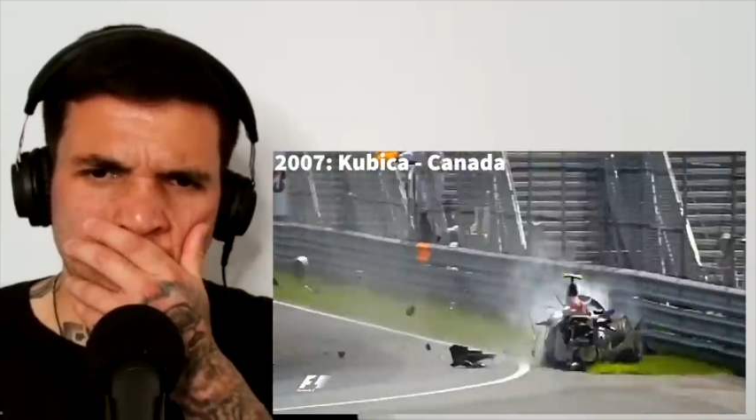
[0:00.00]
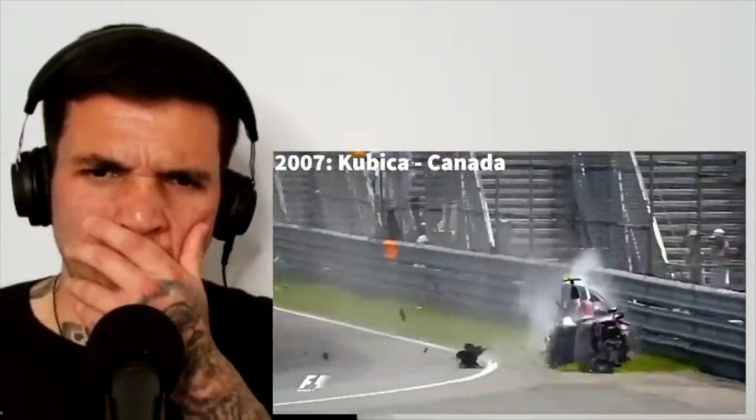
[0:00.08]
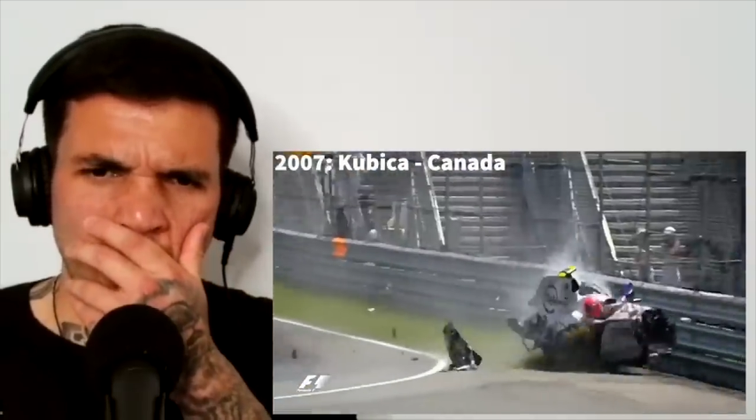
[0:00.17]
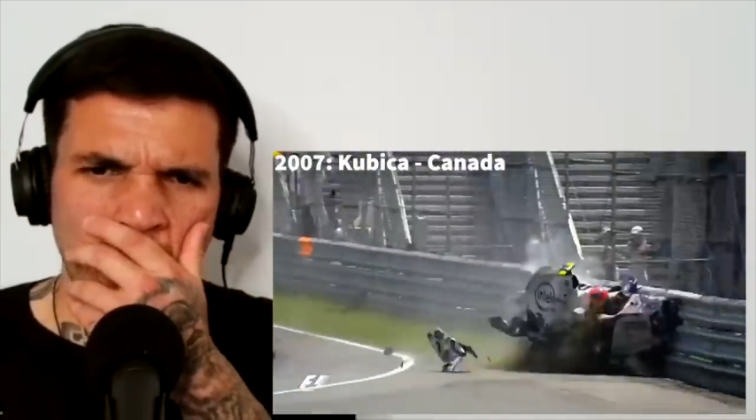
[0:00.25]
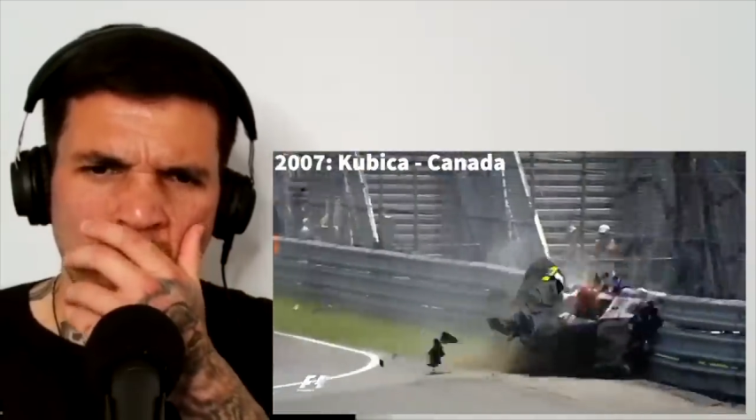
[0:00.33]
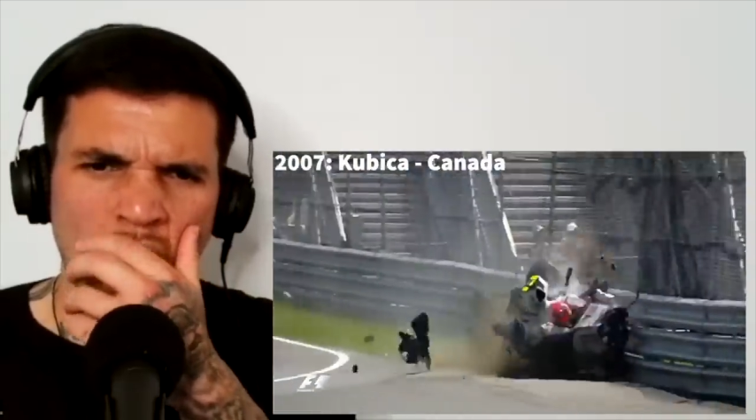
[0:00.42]

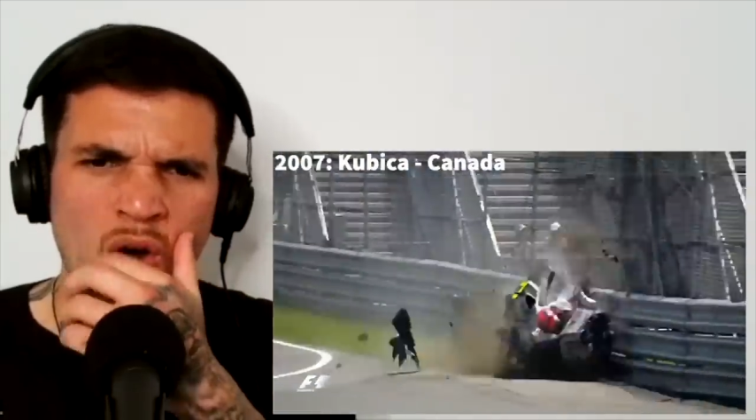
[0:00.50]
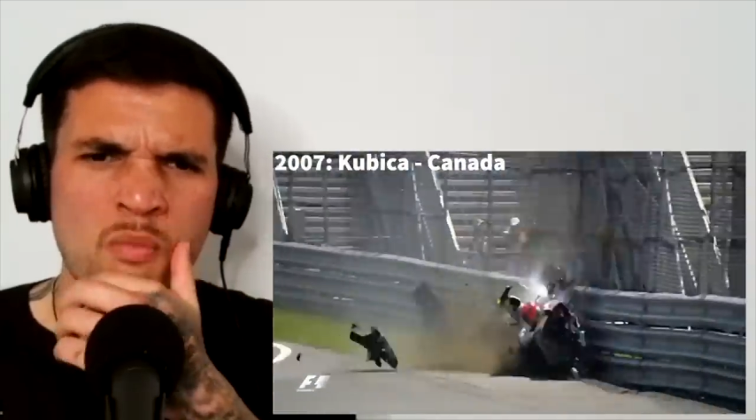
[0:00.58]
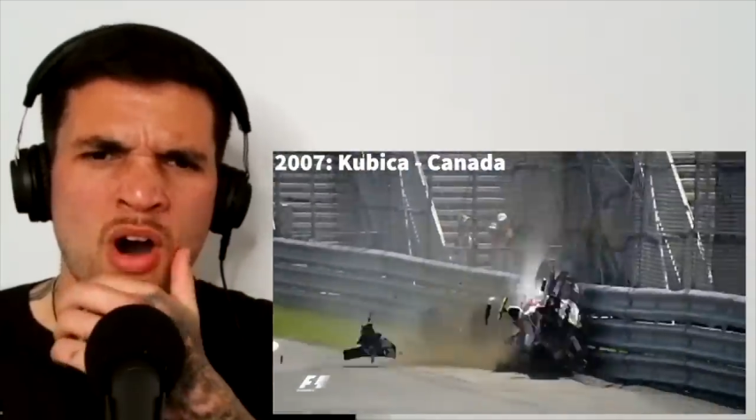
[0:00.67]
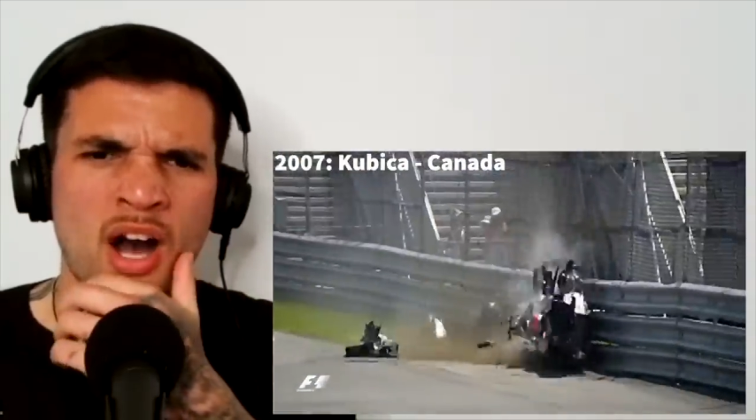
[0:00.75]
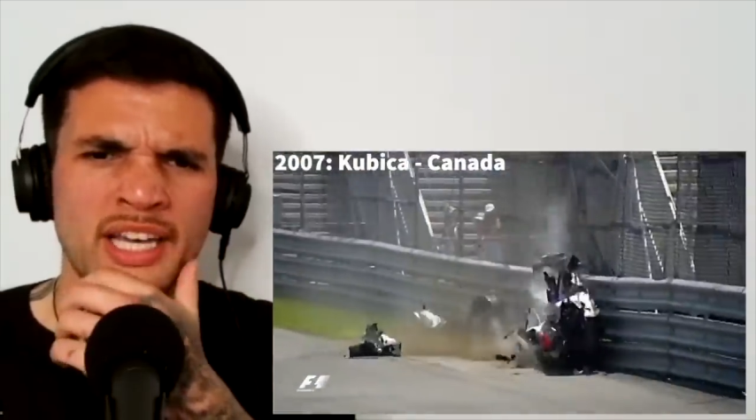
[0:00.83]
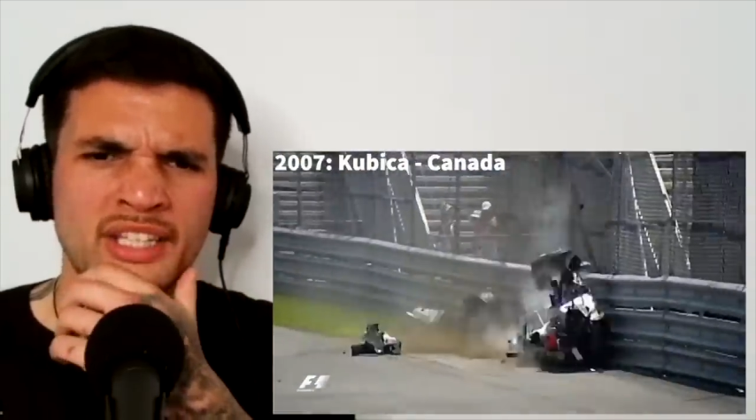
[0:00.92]
Oh
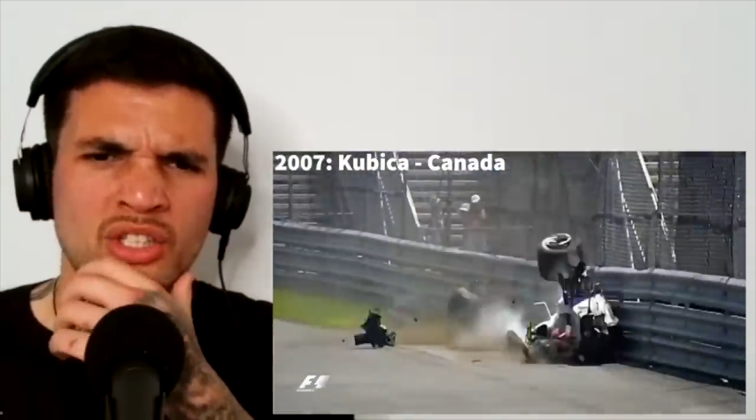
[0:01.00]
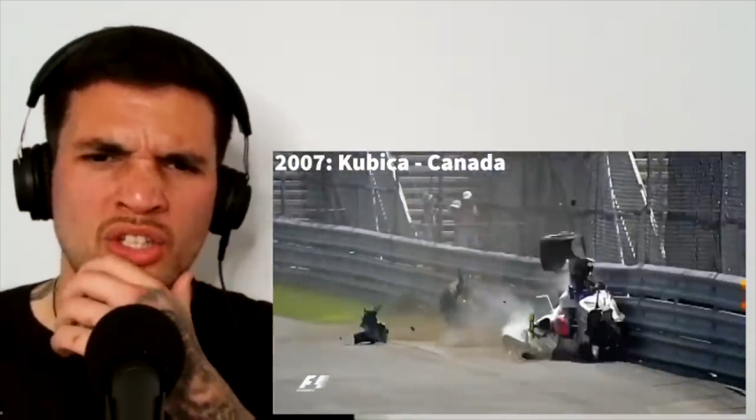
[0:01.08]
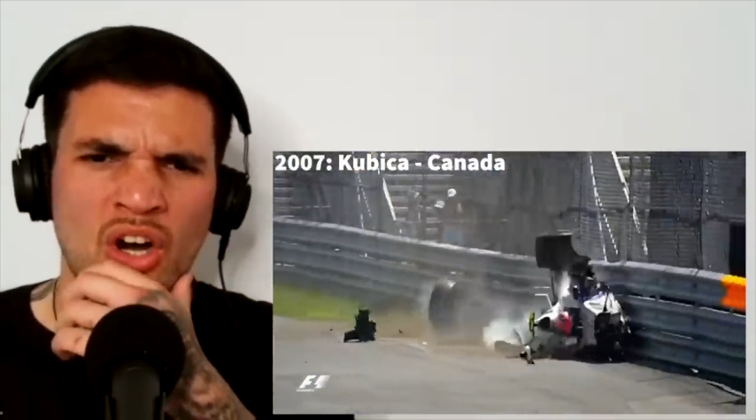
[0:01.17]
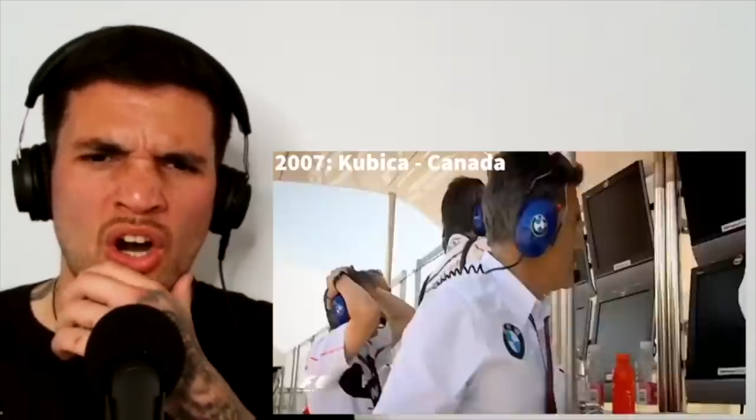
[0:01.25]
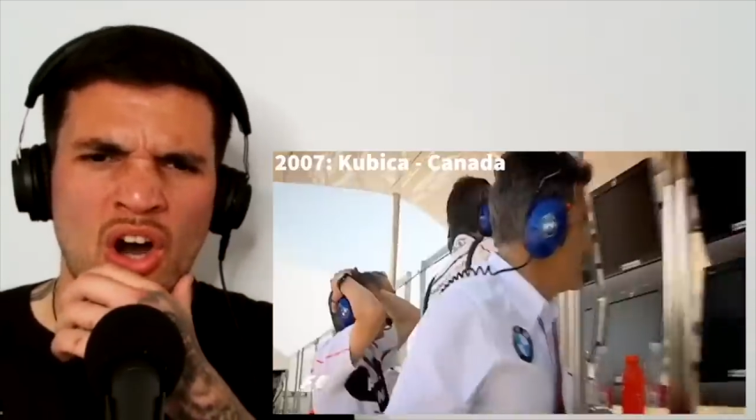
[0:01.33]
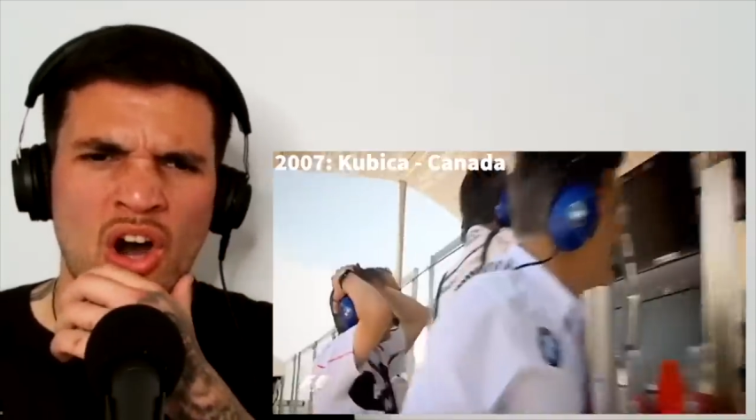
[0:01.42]
my
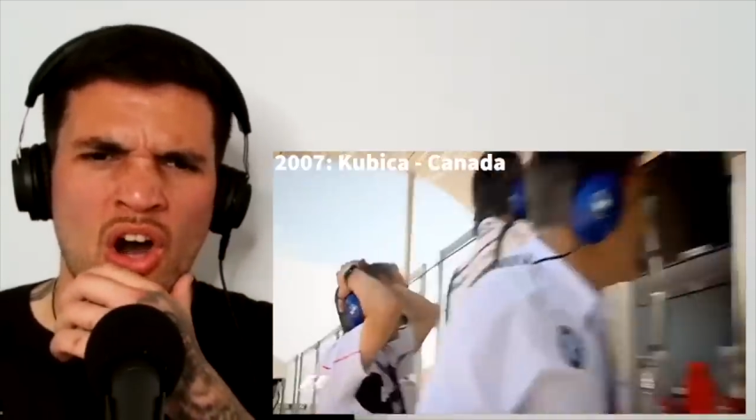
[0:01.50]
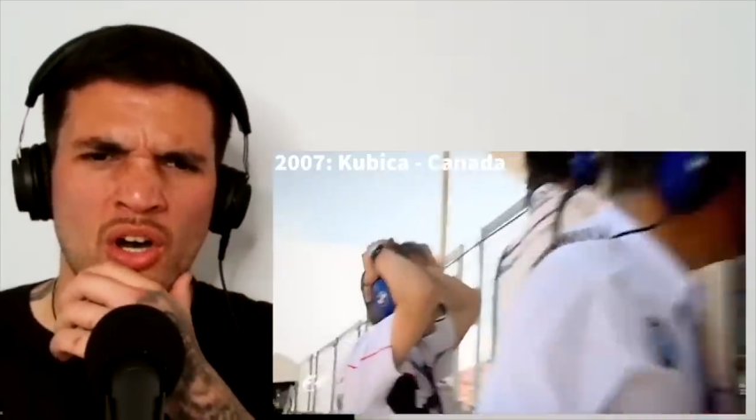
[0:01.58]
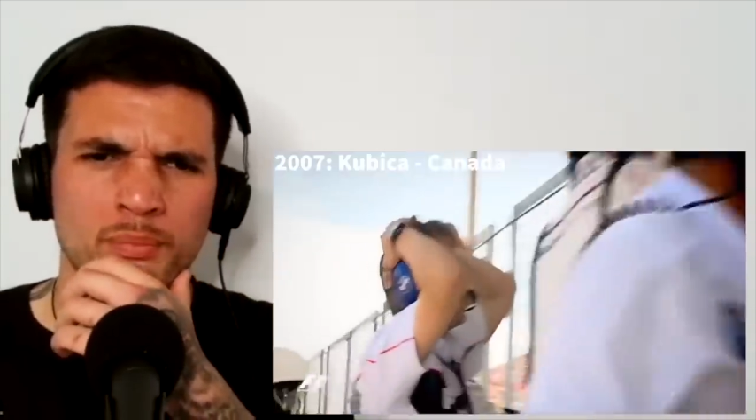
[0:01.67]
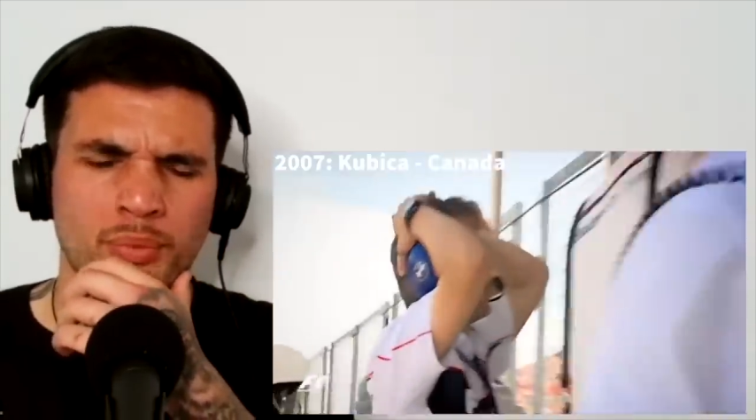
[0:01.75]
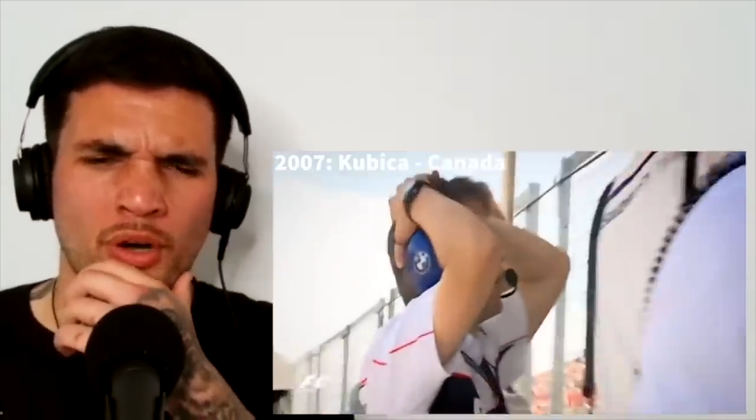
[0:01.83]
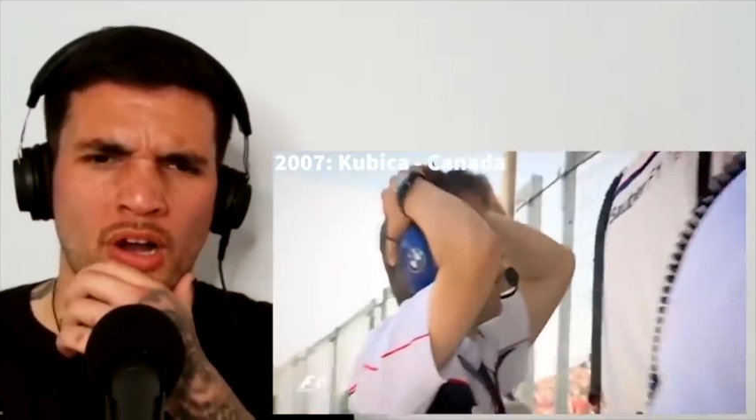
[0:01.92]
god,
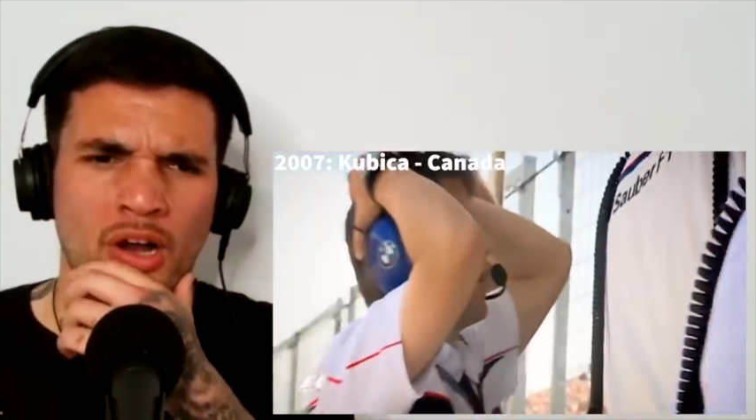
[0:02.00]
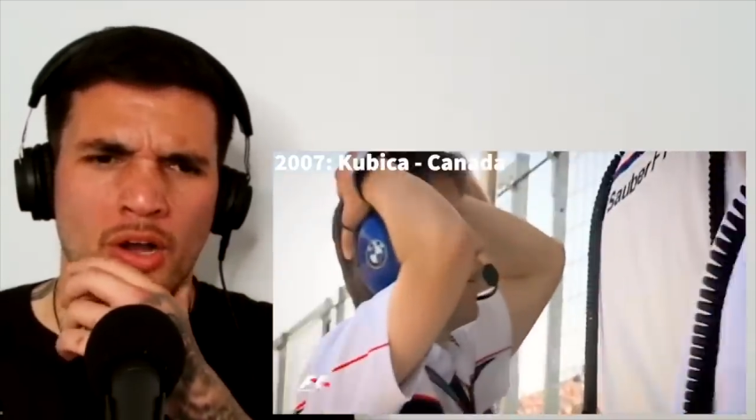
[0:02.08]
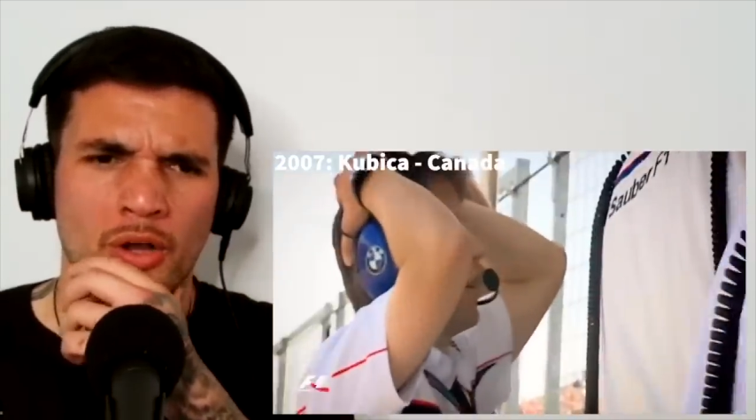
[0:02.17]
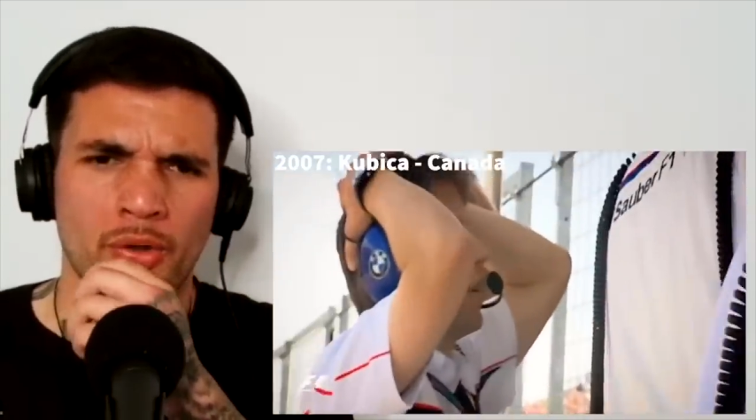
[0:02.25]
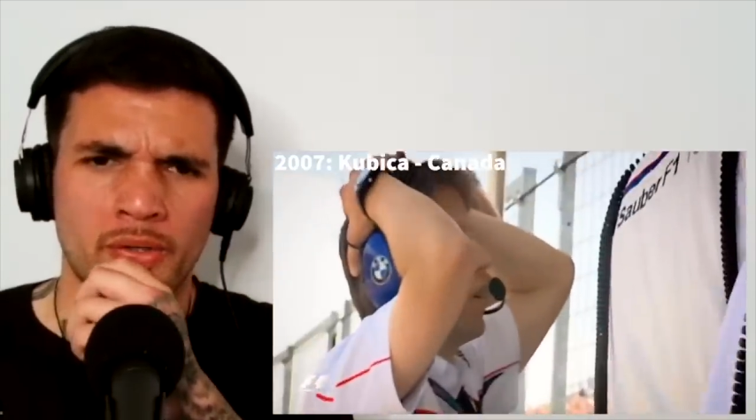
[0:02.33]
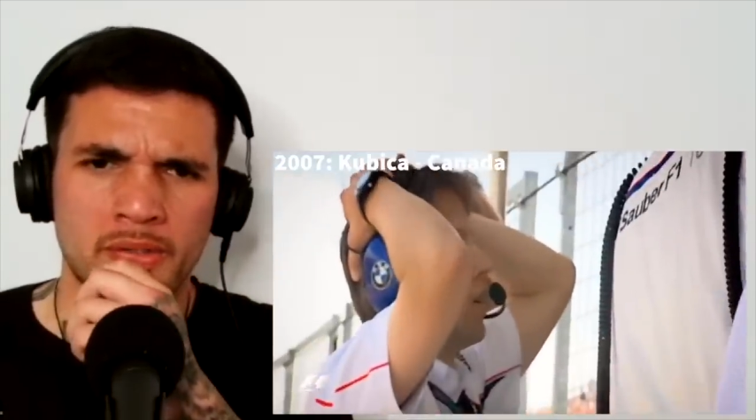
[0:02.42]

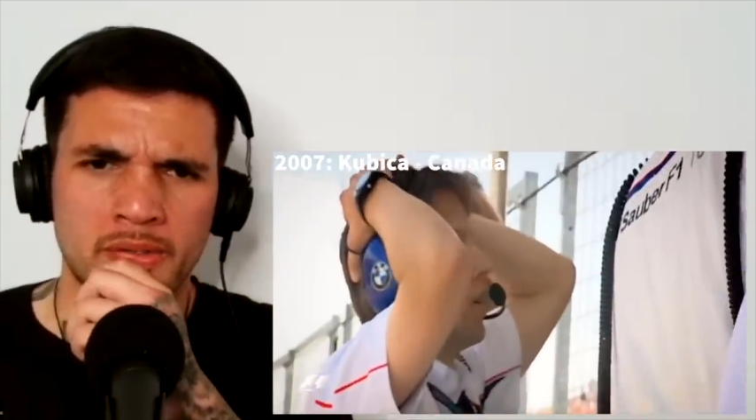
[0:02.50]
bro.